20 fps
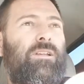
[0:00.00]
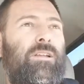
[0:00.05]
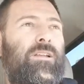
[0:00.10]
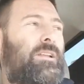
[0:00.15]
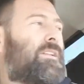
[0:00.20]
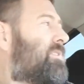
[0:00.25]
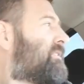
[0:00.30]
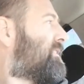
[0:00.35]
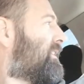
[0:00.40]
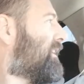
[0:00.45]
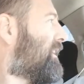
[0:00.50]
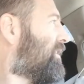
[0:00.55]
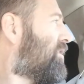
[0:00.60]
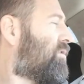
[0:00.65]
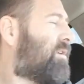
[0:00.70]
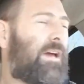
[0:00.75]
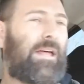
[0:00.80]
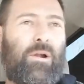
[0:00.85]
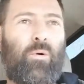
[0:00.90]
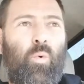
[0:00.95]
In the city, you
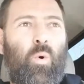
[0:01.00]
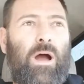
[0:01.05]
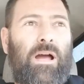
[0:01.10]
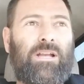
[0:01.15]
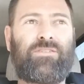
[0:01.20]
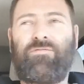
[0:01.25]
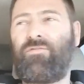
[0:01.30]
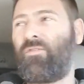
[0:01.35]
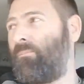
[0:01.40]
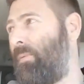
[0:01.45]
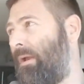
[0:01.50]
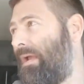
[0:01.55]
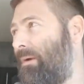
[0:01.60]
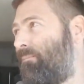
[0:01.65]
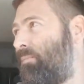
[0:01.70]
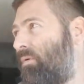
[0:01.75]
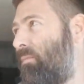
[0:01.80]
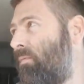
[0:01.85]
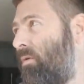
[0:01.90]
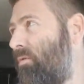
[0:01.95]
got to watch for
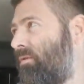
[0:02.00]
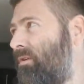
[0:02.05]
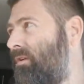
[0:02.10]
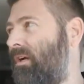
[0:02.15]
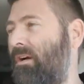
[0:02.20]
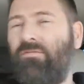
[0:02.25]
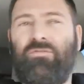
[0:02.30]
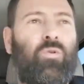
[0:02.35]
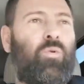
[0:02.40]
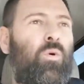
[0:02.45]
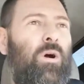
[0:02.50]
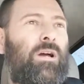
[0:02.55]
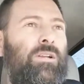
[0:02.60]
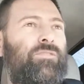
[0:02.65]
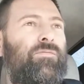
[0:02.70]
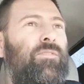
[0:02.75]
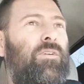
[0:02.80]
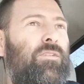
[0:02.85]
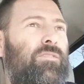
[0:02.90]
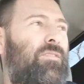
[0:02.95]
people more than you have to watch
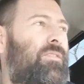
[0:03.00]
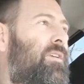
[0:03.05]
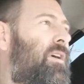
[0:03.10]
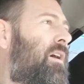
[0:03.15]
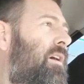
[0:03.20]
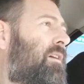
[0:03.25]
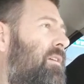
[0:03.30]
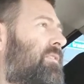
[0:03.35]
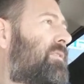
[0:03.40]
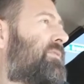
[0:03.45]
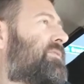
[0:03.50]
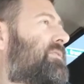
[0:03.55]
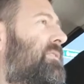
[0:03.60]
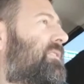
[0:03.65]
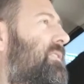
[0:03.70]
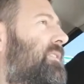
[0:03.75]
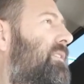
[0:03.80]
for other cars.